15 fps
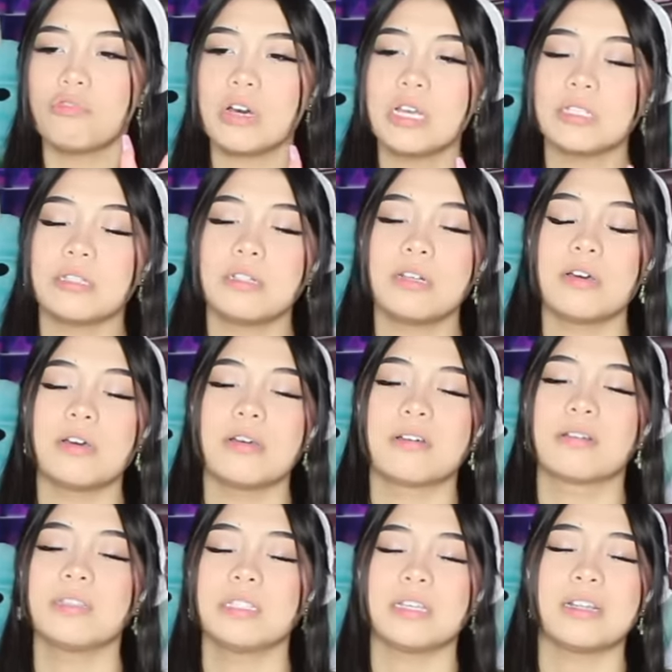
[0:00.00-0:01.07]
Wasn't
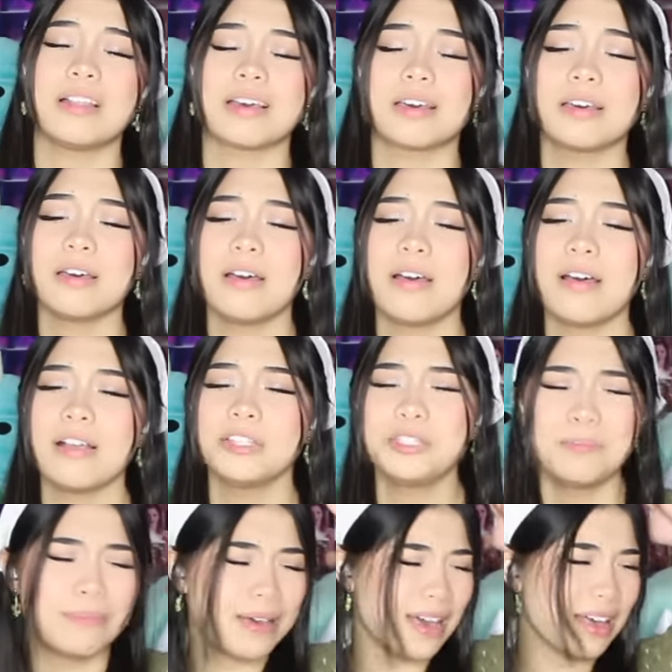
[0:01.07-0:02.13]
long till I
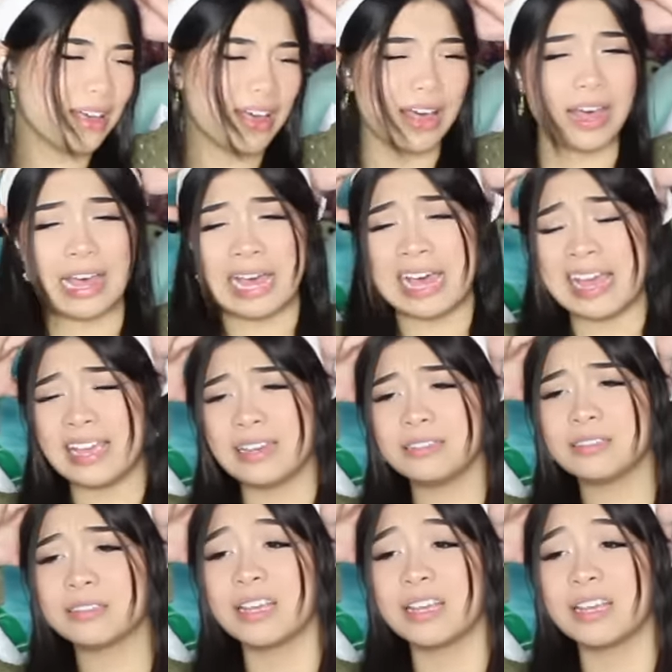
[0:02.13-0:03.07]
caught your mind.